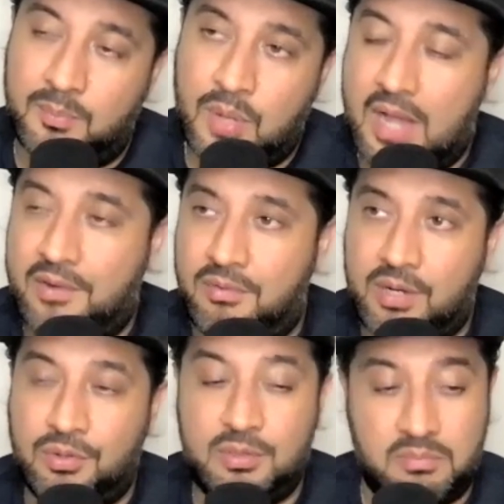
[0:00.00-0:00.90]
But a
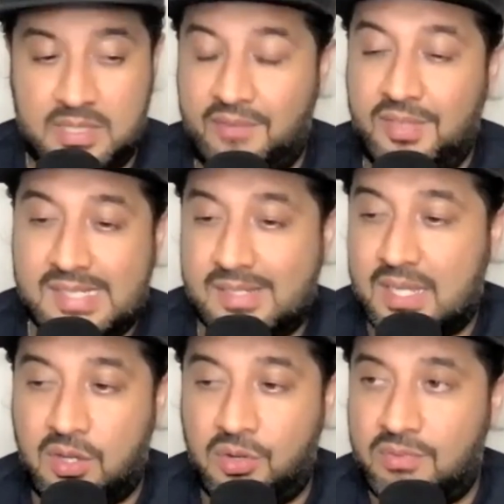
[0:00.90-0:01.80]
record definitely sounds
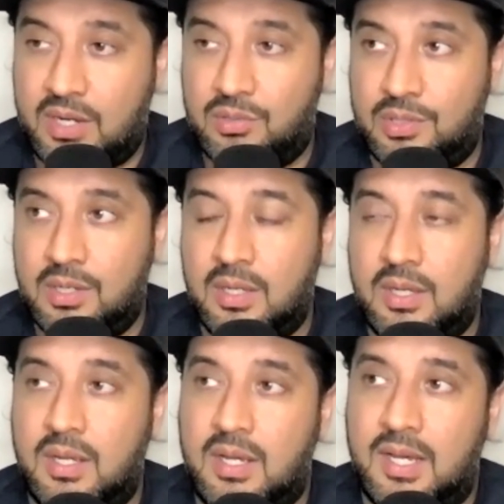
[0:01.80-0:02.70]
like a good record.
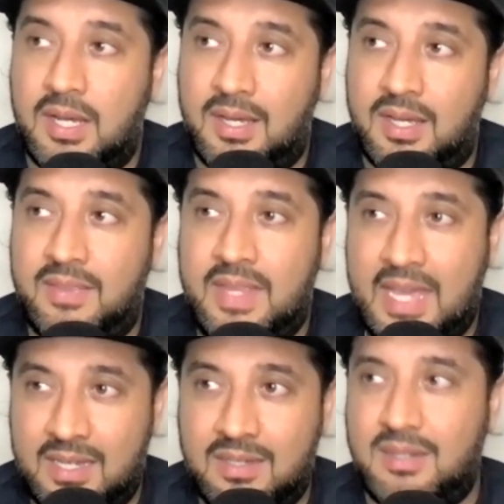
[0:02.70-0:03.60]
At the
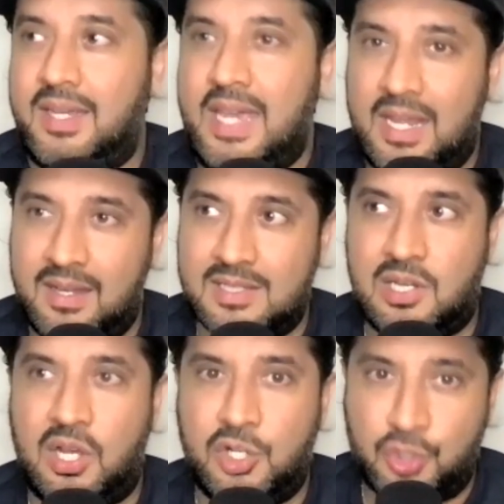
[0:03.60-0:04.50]
end, again, there's a
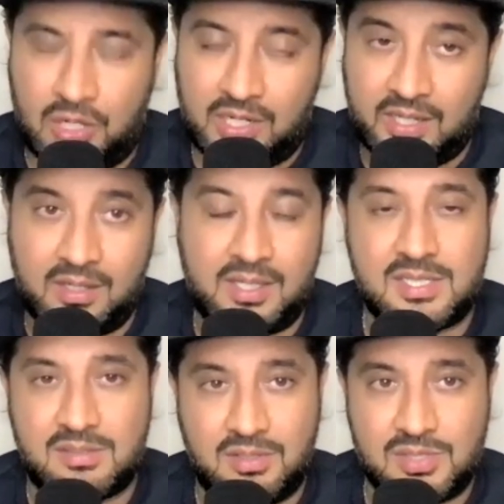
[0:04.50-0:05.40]
lot of trolling.
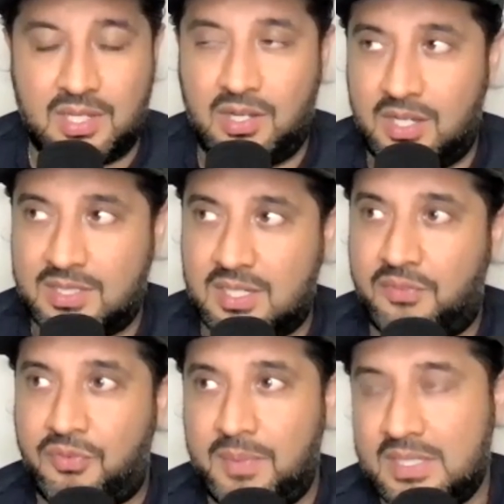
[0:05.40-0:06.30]
He's using a lot of
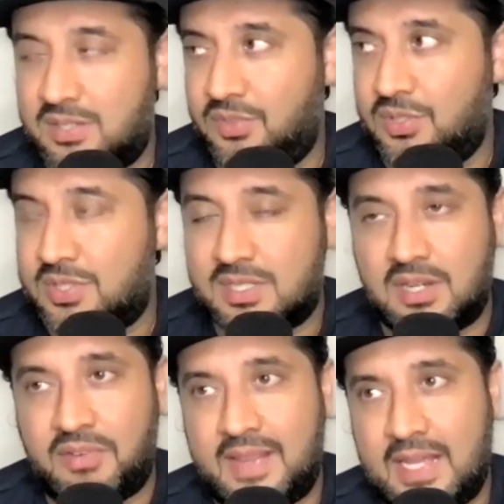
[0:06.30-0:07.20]
stuff from interviews and
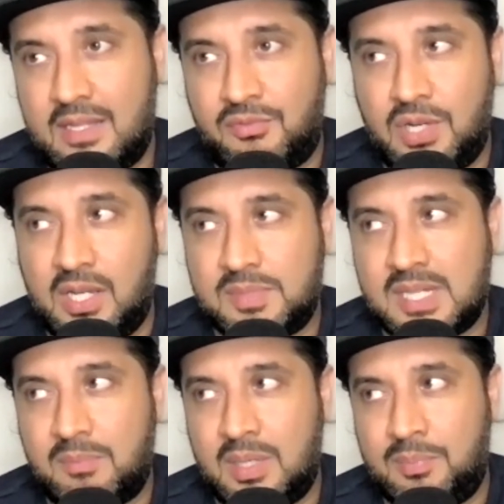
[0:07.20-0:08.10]
stuff like that that really
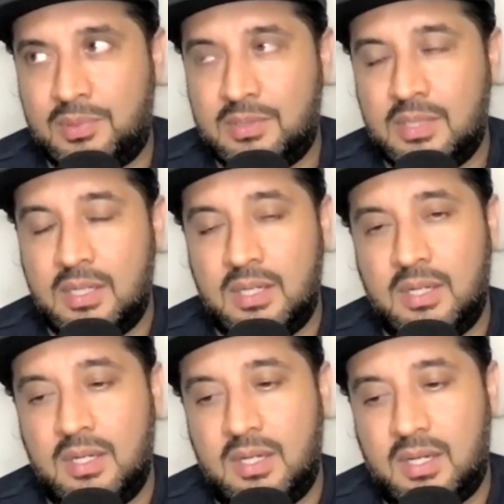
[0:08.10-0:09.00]
upset people.
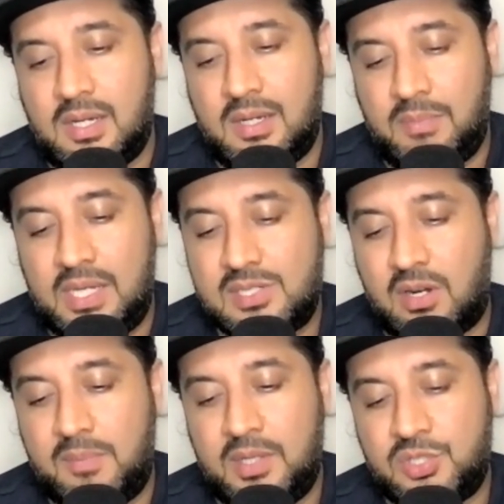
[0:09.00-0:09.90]
He's not
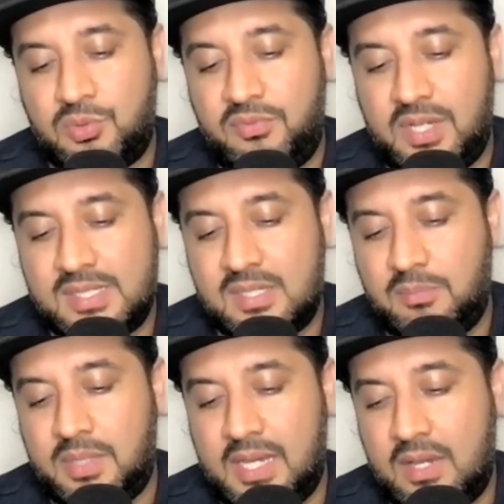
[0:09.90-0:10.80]
going to be able to reverse
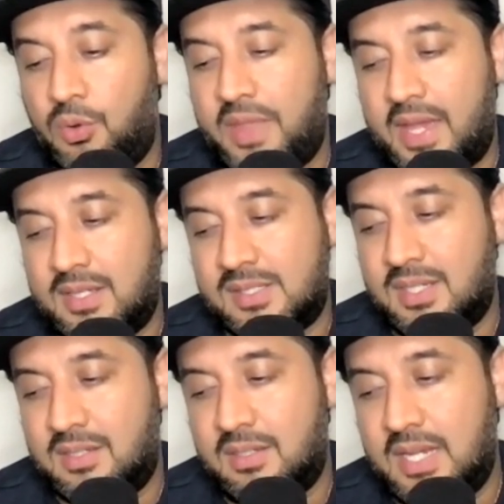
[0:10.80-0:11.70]
it. But yeah, all that
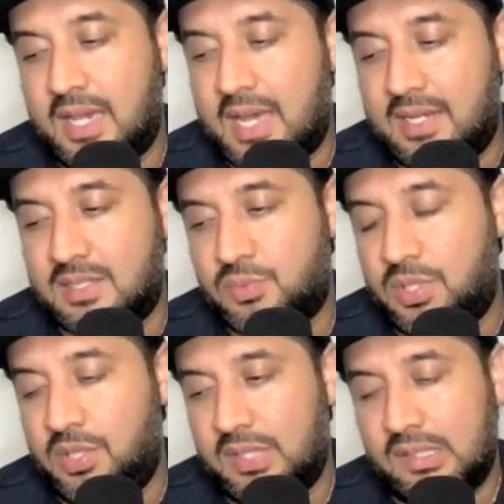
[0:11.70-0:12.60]
considered, yeah, Alex, what
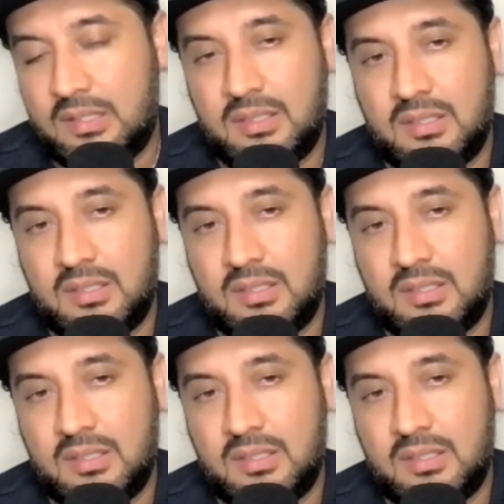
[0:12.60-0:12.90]
do you think?